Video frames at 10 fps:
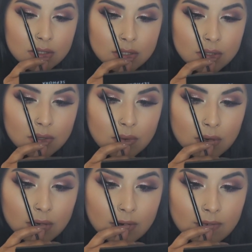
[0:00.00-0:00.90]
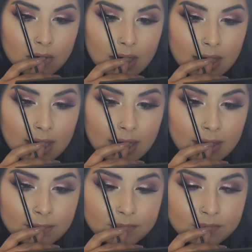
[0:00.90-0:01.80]
to the corner of your
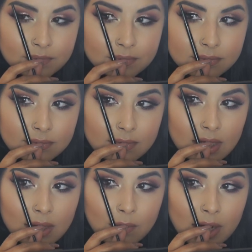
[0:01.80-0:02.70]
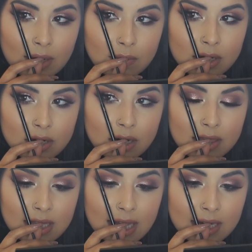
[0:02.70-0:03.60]
eye. And right where
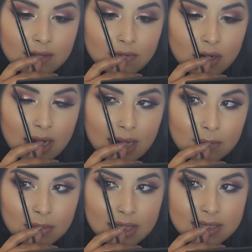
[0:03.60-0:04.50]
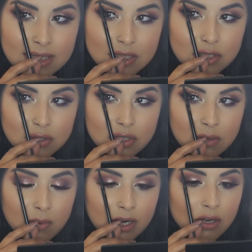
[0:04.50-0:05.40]
the end of your eye meets, that's
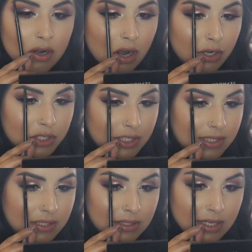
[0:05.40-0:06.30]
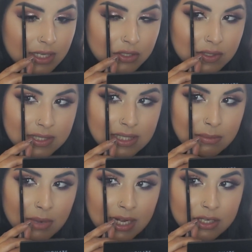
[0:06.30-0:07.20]
usually where your arch is. As you can see,
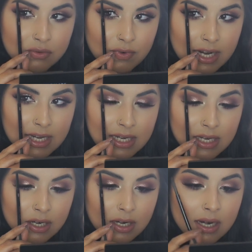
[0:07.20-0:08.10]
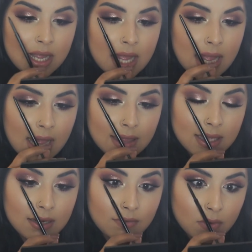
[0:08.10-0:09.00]
mine is right here. And
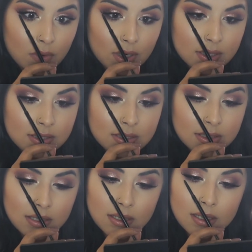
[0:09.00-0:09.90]
then of course,